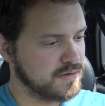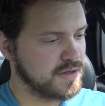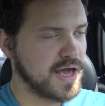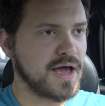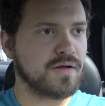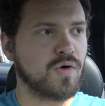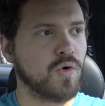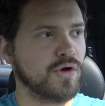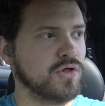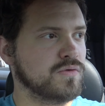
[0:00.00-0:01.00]
Yeah,
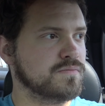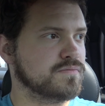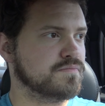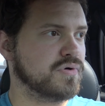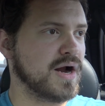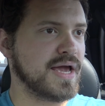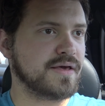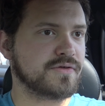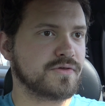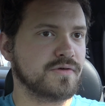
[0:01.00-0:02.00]
oil,
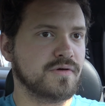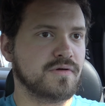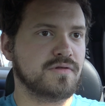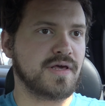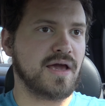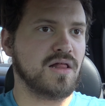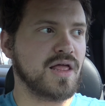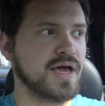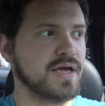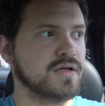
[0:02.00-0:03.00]
brakes, tail
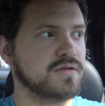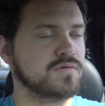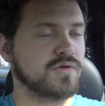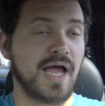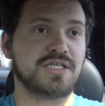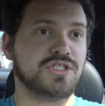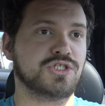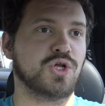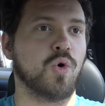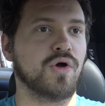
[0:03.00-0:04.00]
light, actually
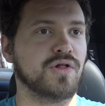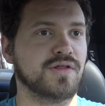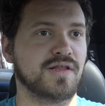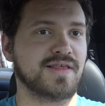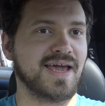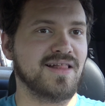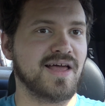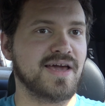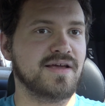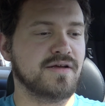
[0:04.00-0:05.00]
just the oil in the tail
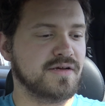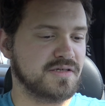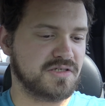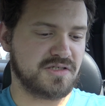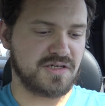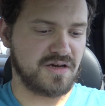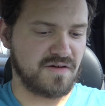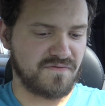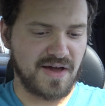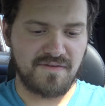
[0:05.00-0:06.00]
light, just a
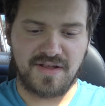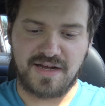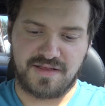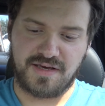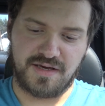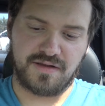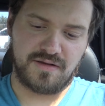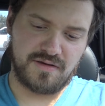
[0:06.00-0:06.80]
519